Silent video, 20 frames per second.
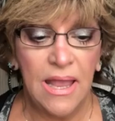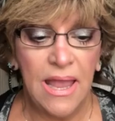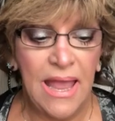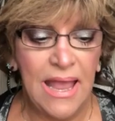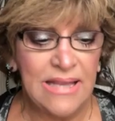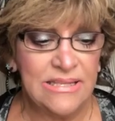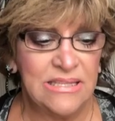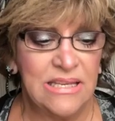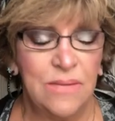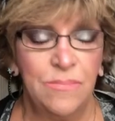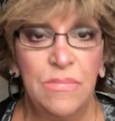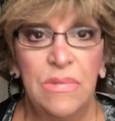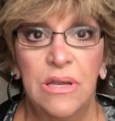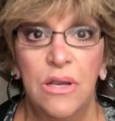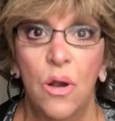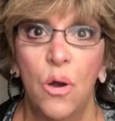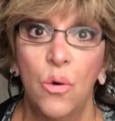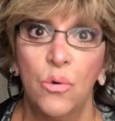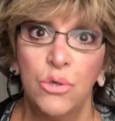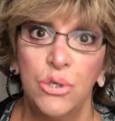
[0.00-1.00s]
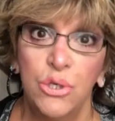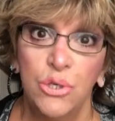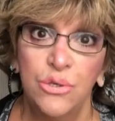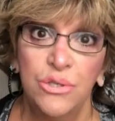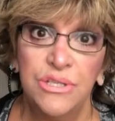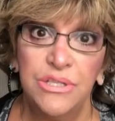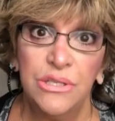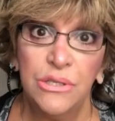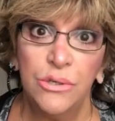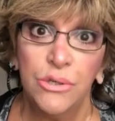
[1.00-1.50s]
asking me, oh, do you
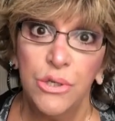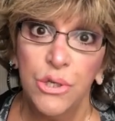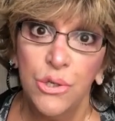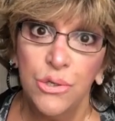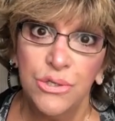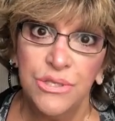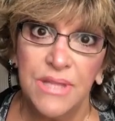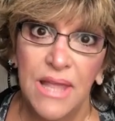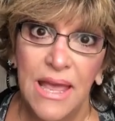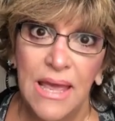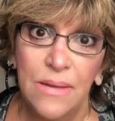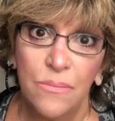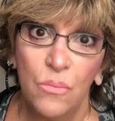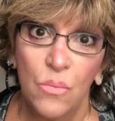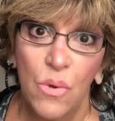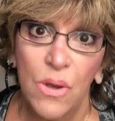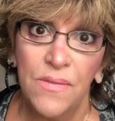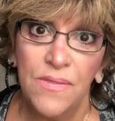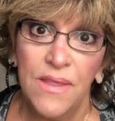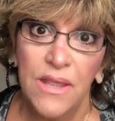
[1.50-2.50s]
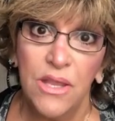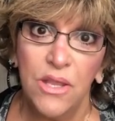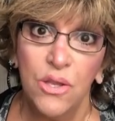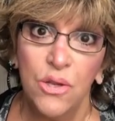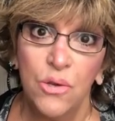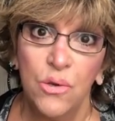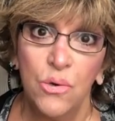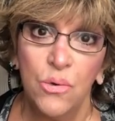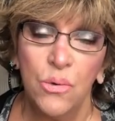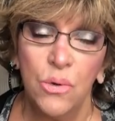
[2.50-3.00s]
still use that one that
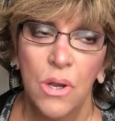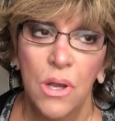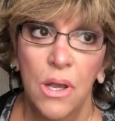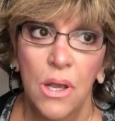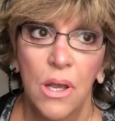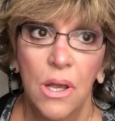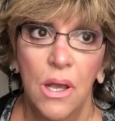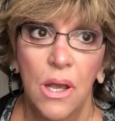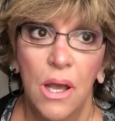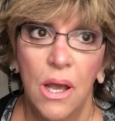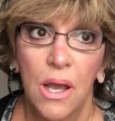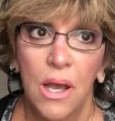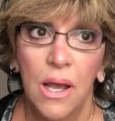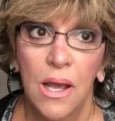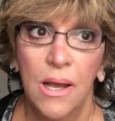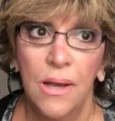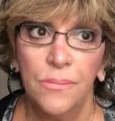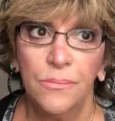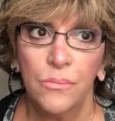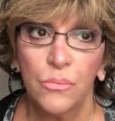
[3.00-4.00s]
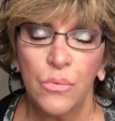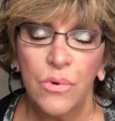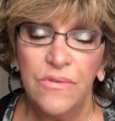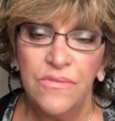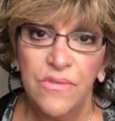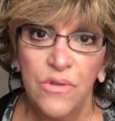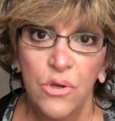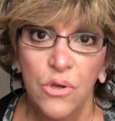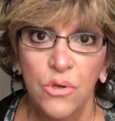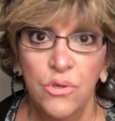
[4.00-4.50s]
you
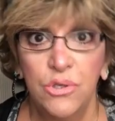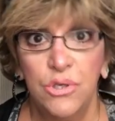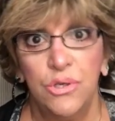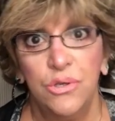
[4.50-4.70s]
reviewed?